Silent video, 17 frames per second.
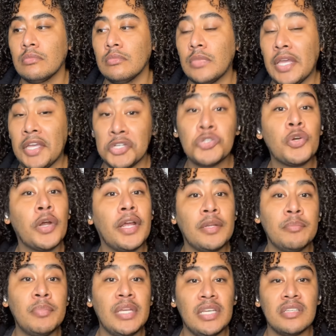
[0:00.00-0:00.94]
like a
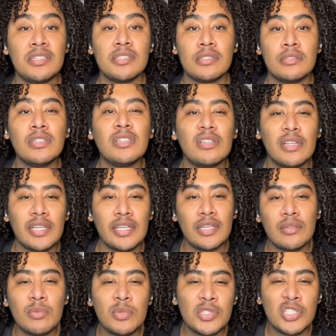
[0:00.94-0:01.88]
trend piece. You know, like
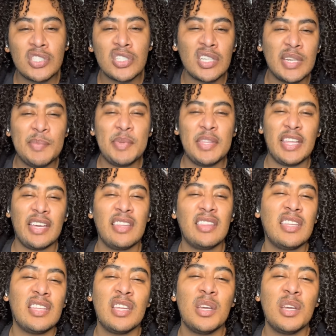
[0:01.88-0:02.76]
it was just gonna be like a thing.